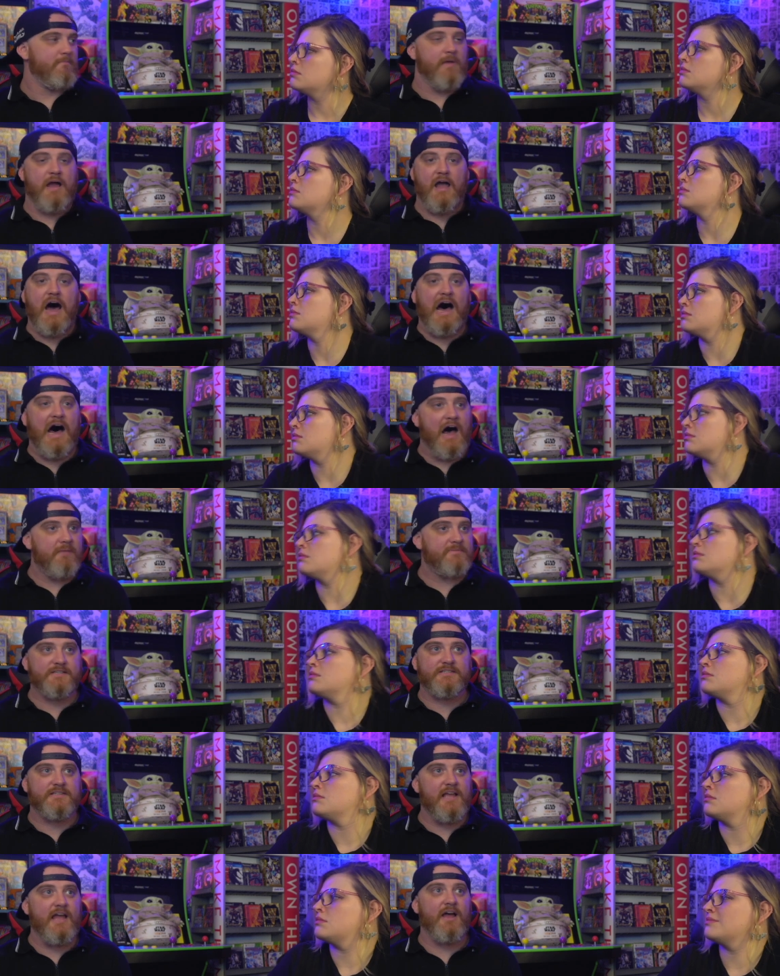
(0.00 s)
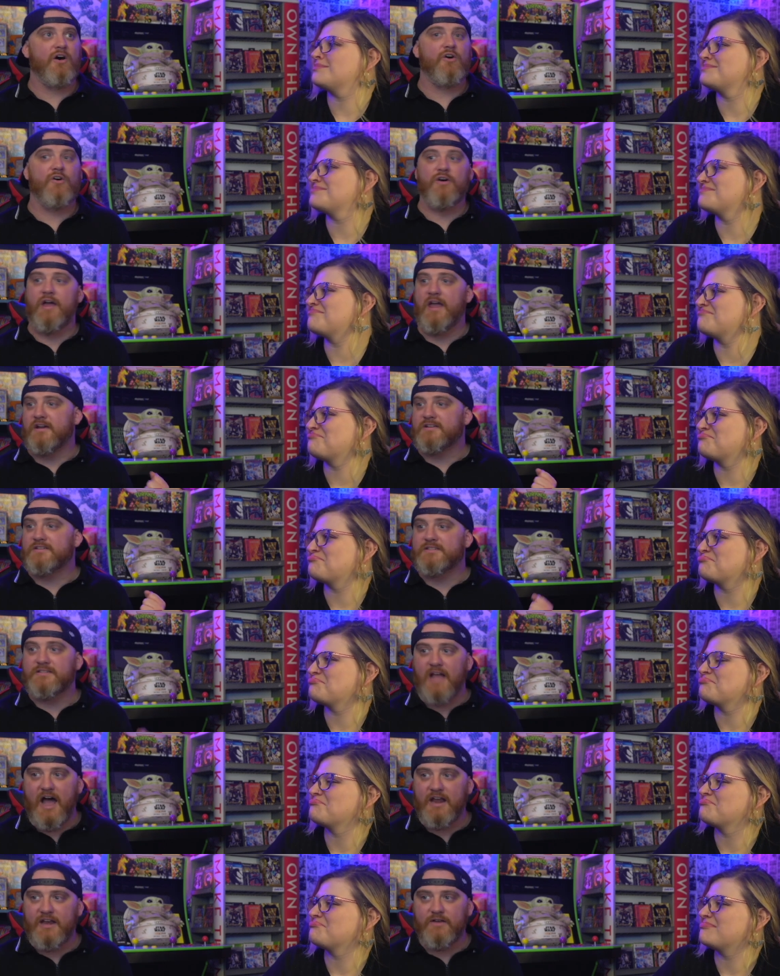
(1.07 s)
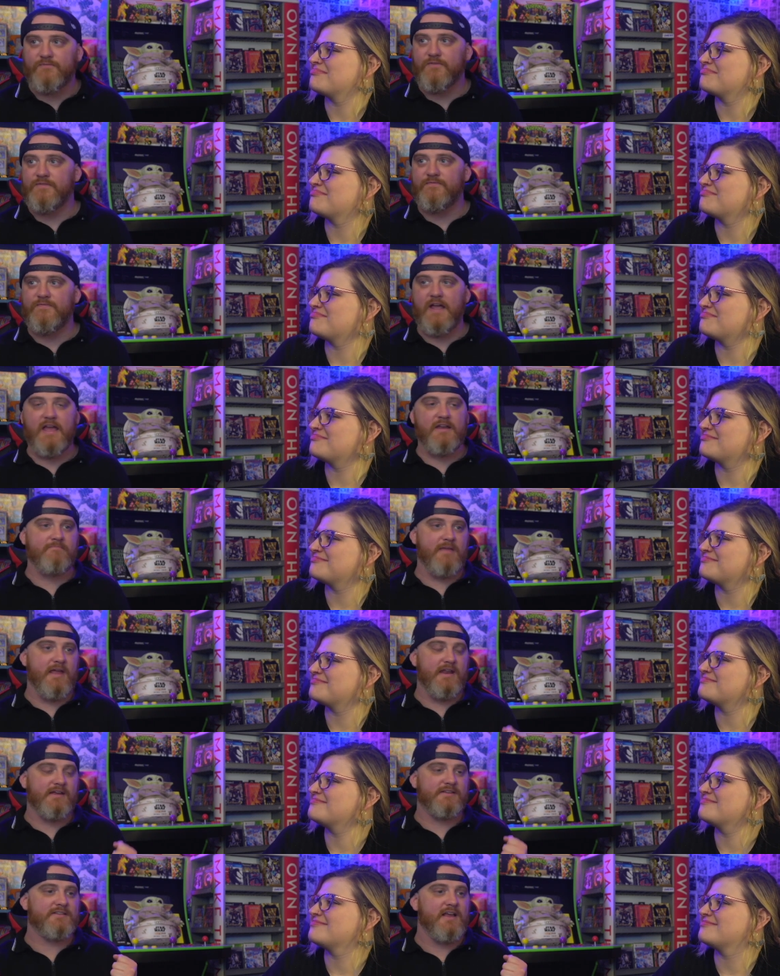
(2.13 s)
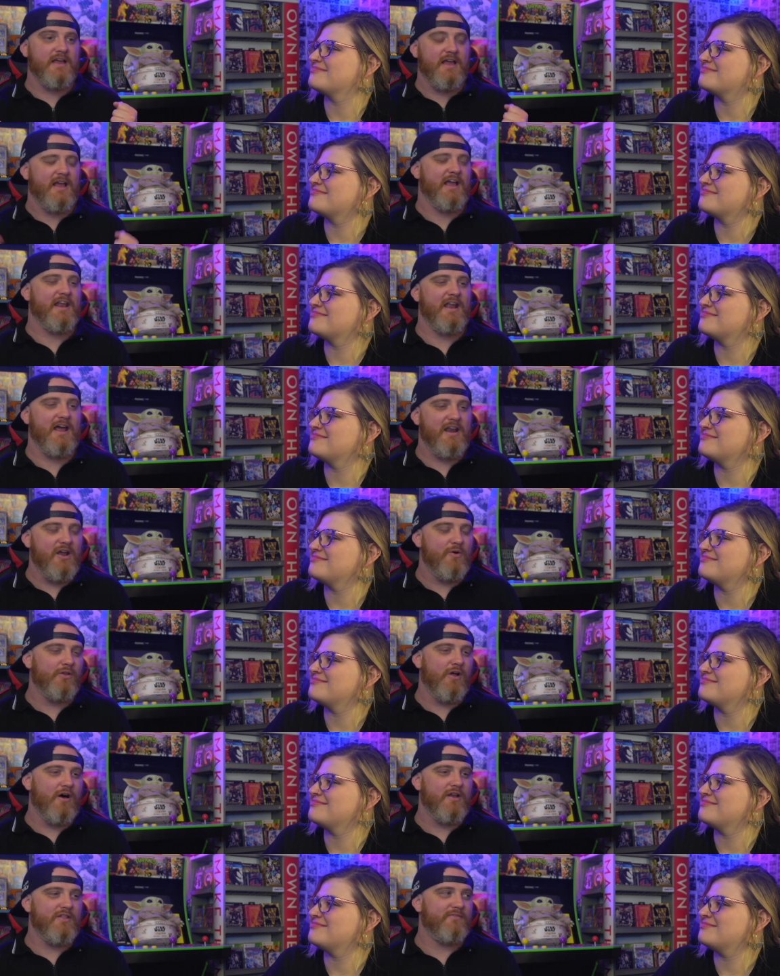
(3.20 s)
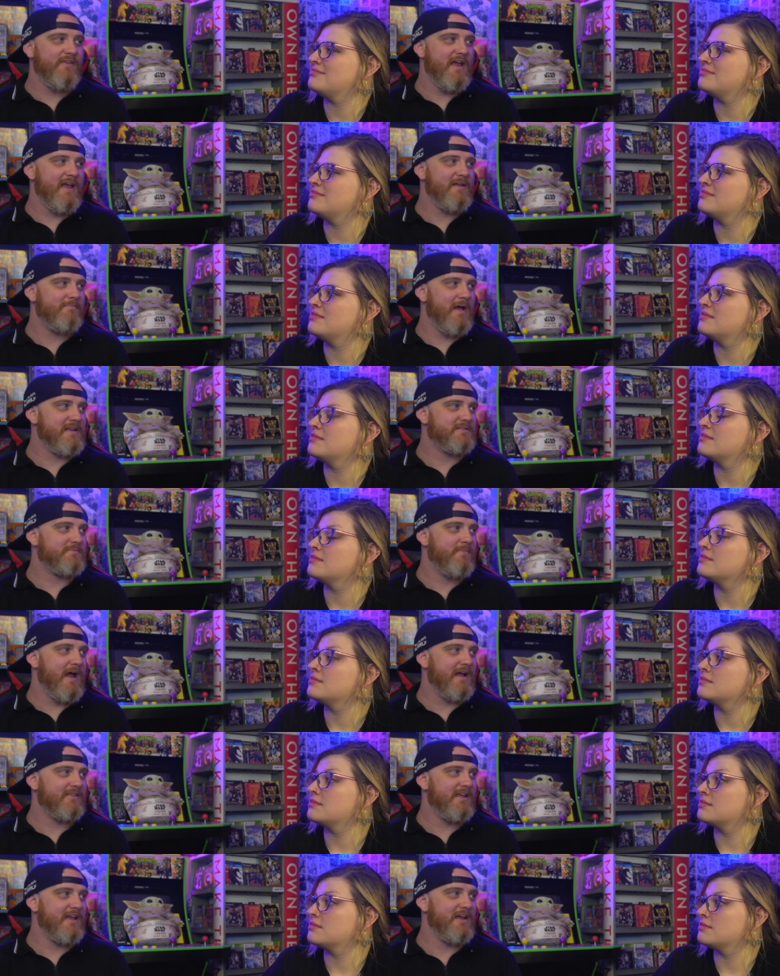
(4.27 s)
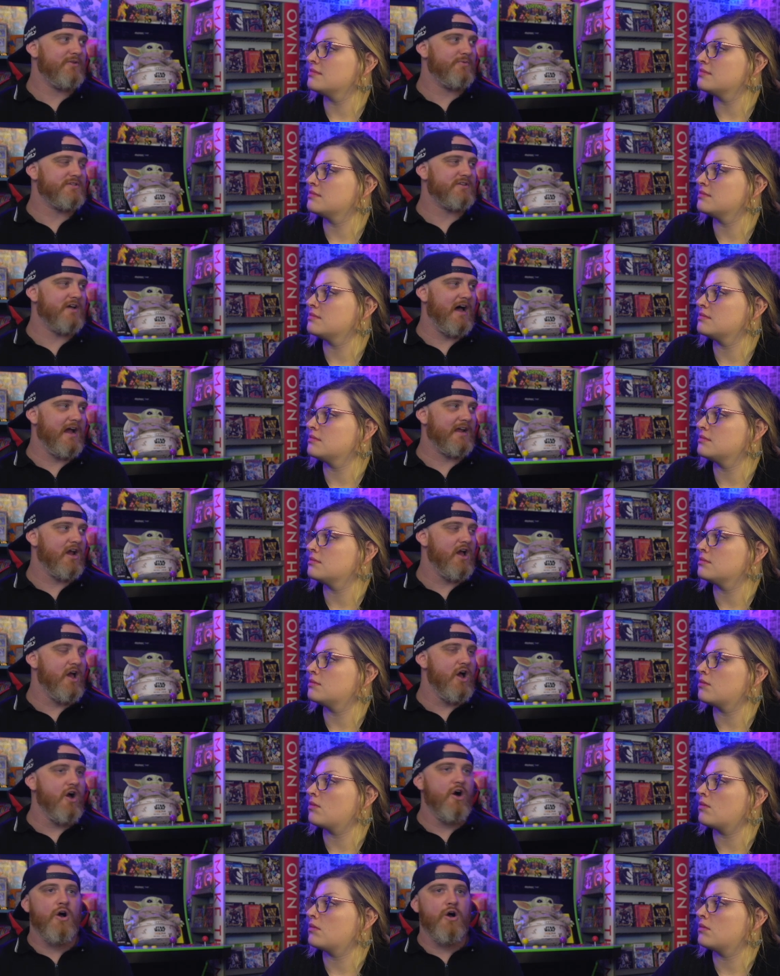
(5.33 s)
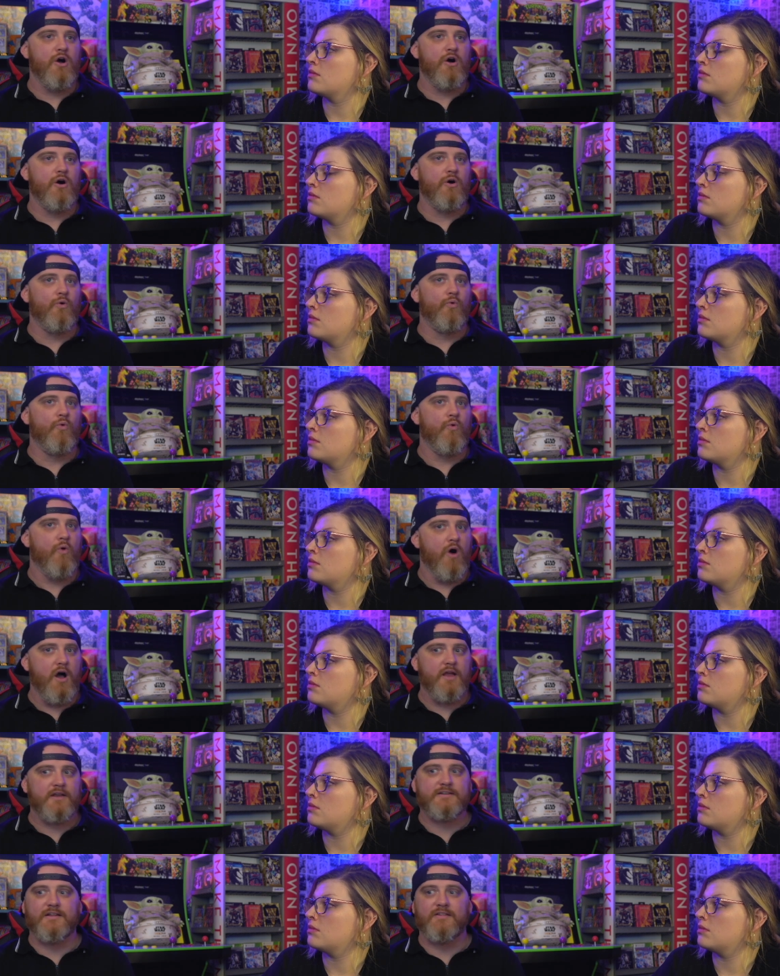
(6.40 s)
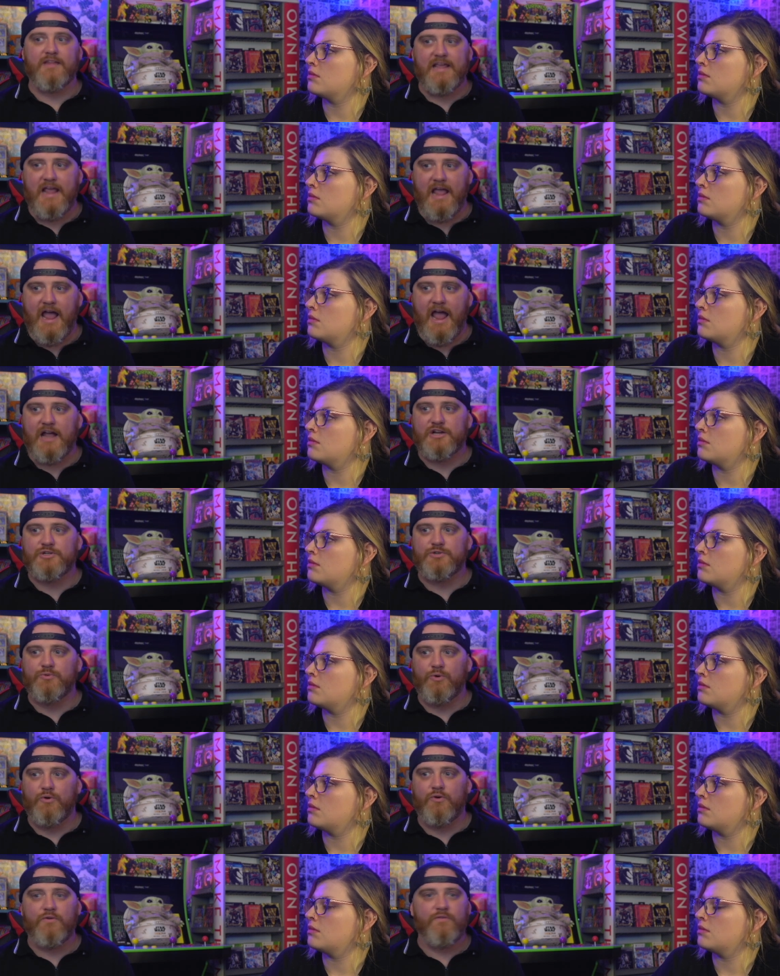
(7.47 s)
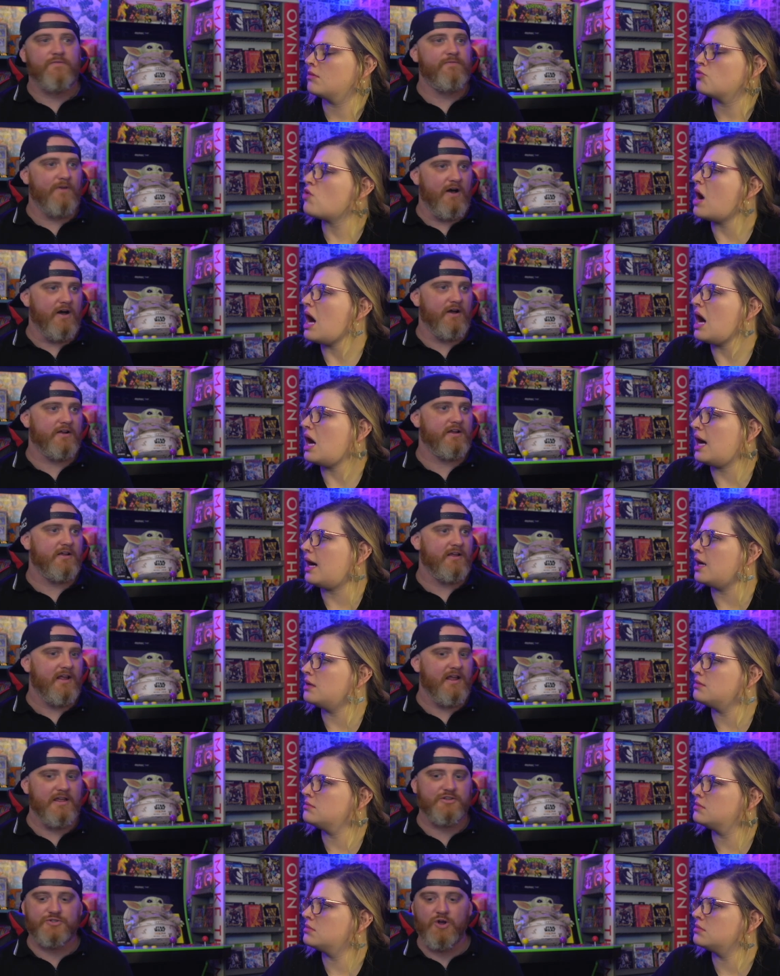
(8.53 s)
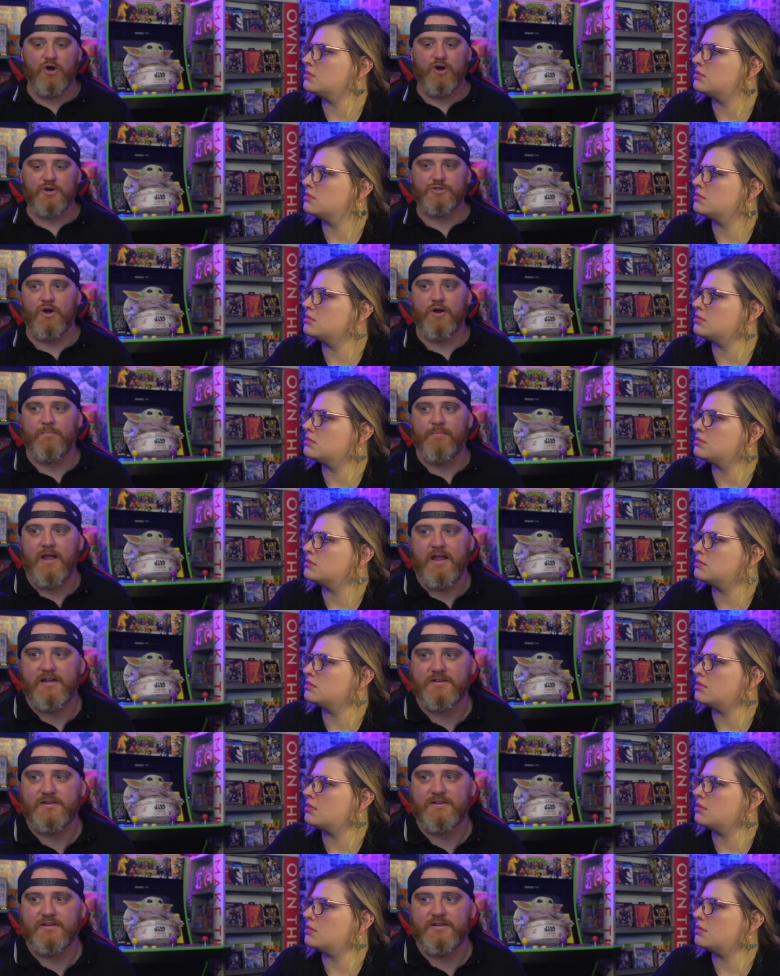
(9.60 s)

Speaker 1: hyped as hell, excited for the Phantom Menace, and I know a lot of the fan base back then was like, what the actual fuck is Jar Jar Banks?